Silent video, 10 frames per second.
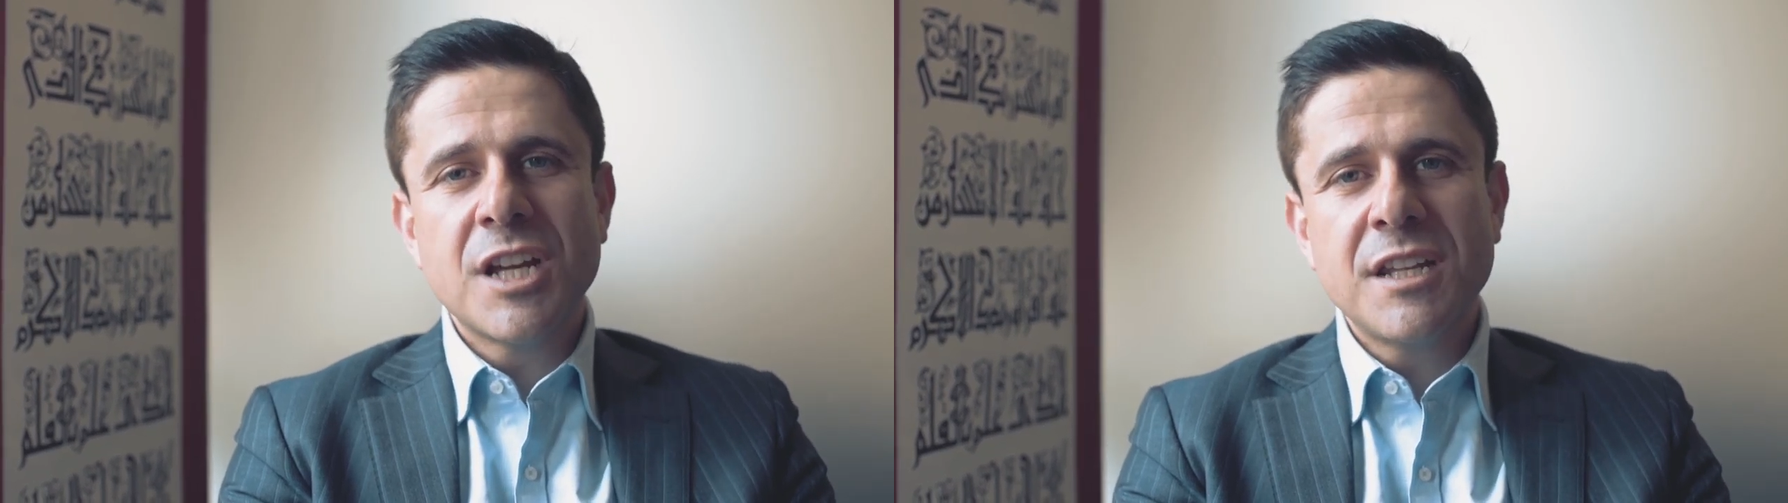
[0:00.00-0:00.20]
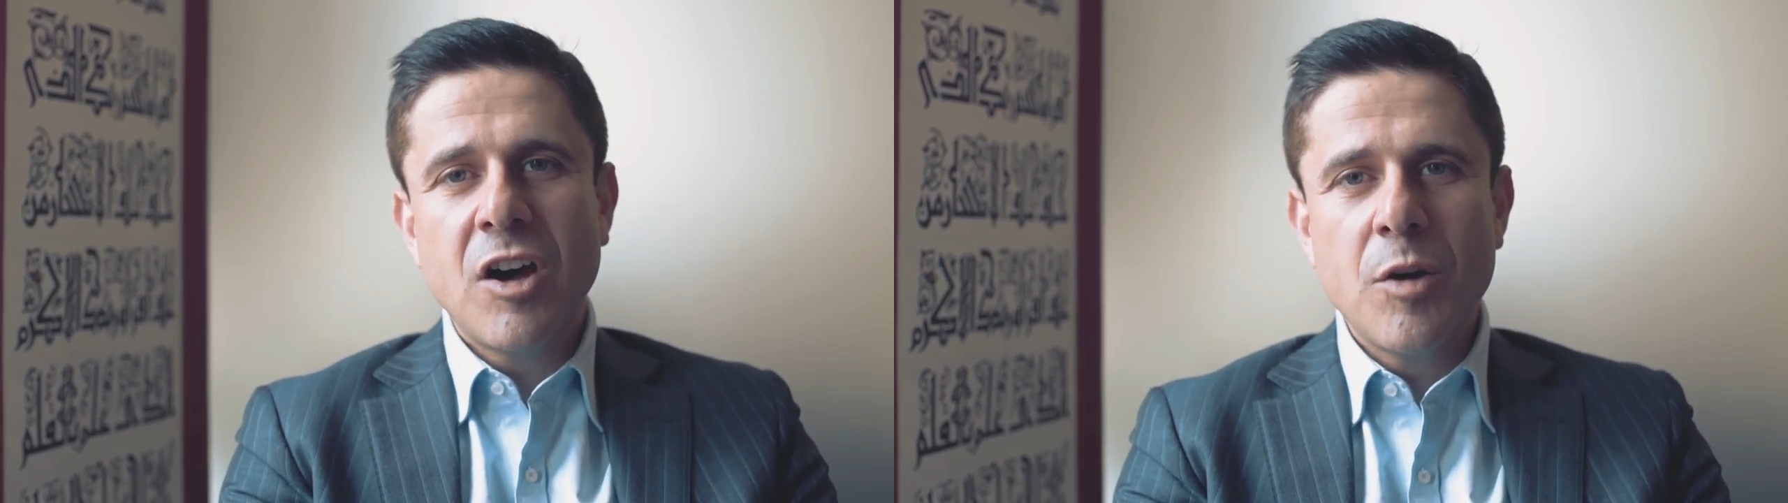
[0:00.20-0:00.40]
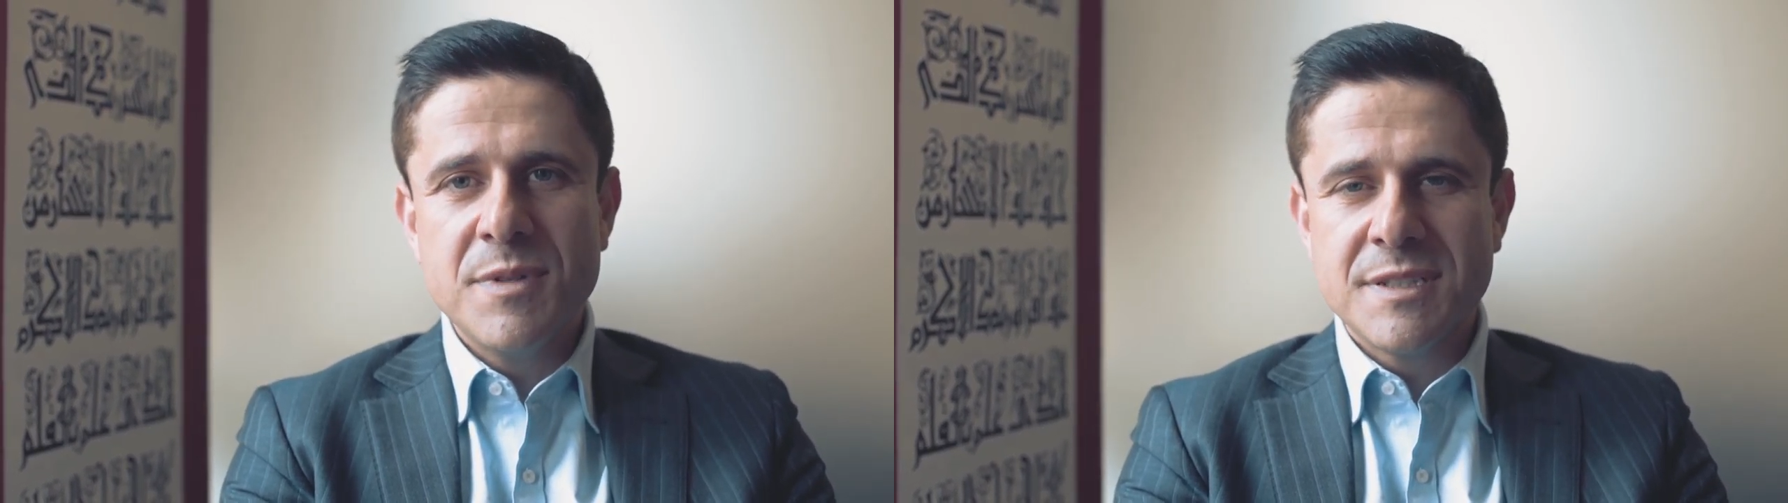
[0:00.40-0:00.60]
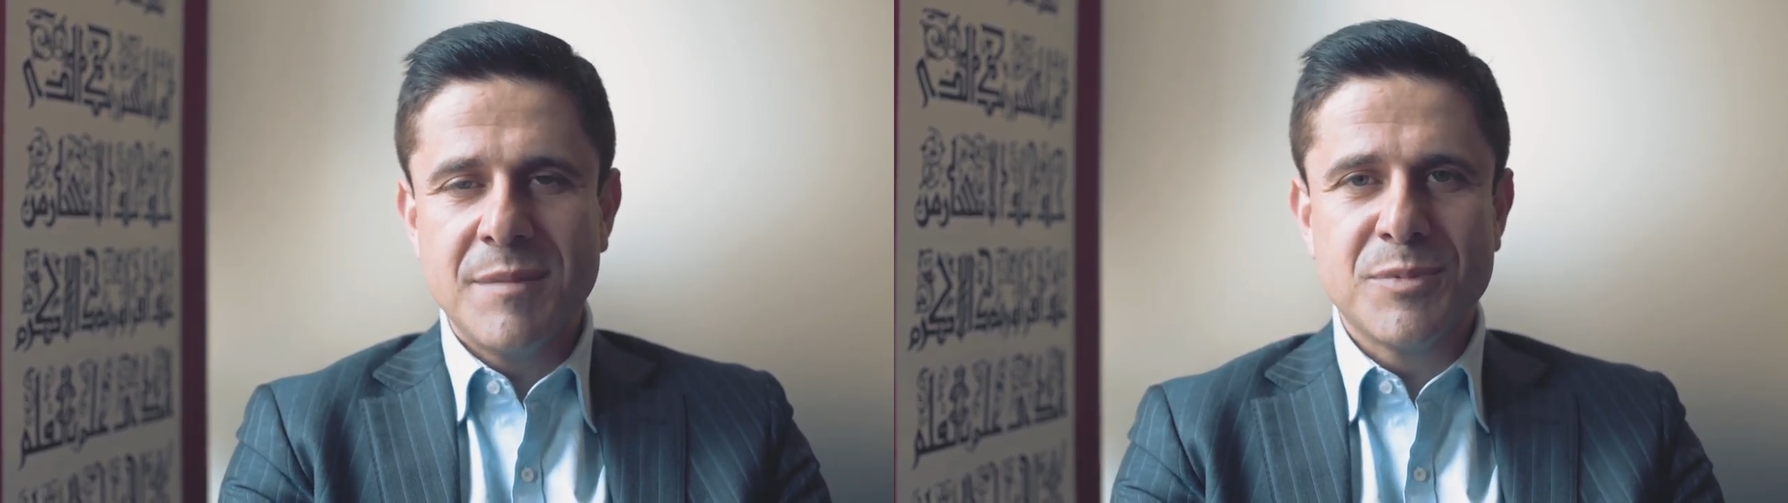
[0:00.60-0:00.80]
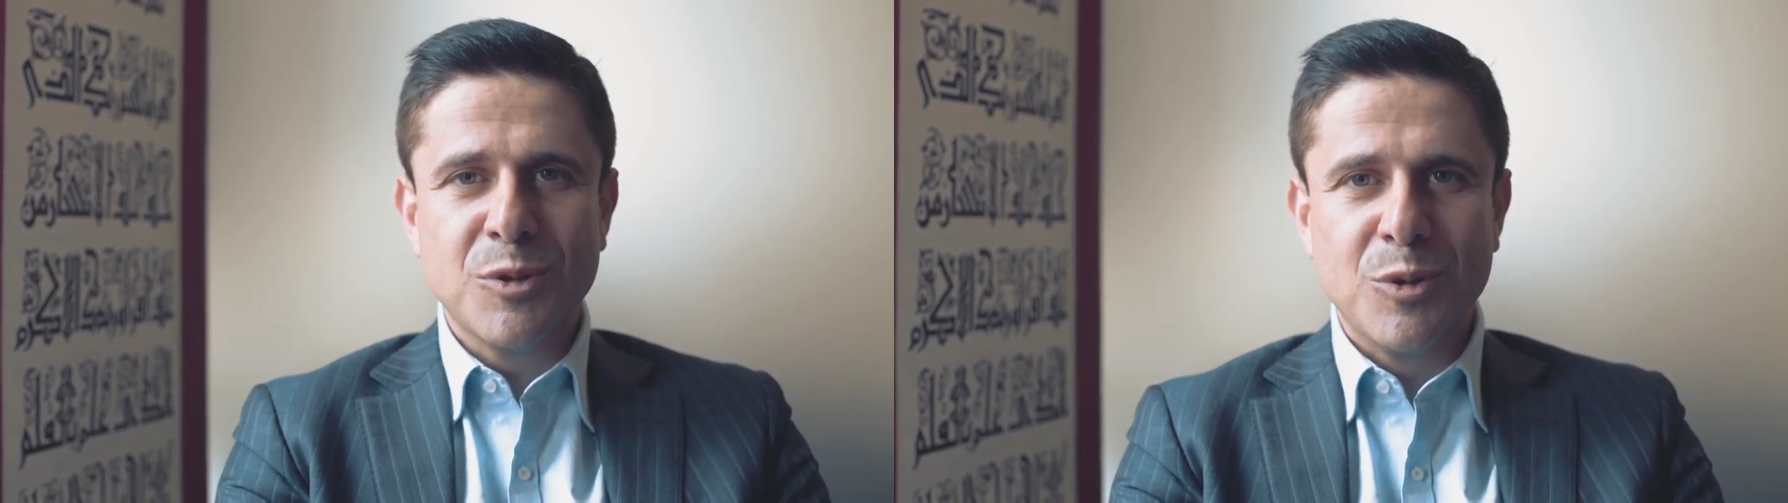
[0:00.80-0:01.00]
Jannah opens
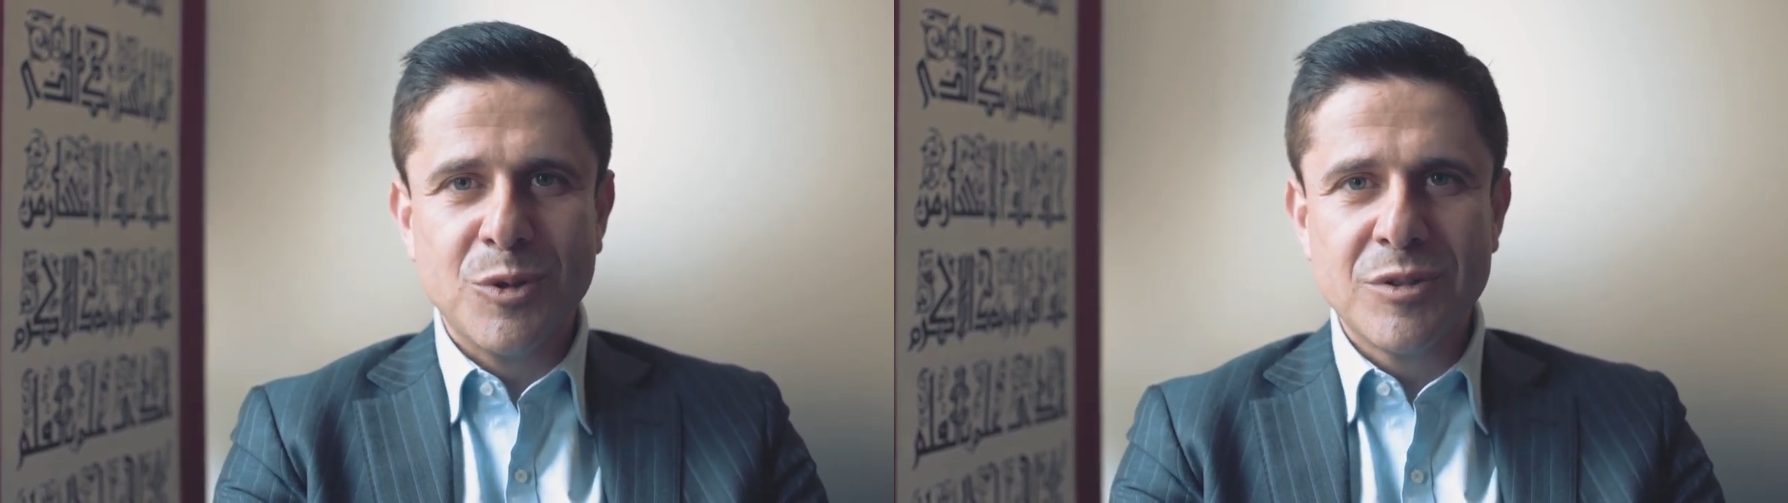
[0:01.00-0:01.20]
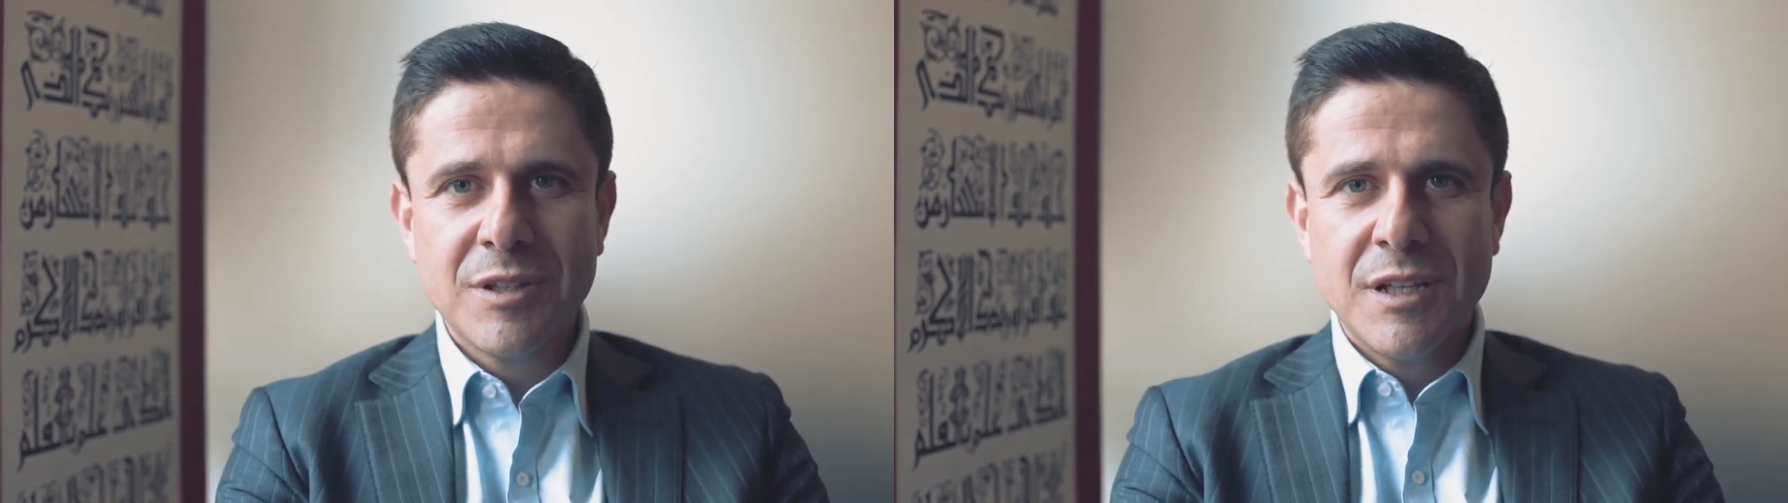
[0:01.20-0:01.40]
up to all,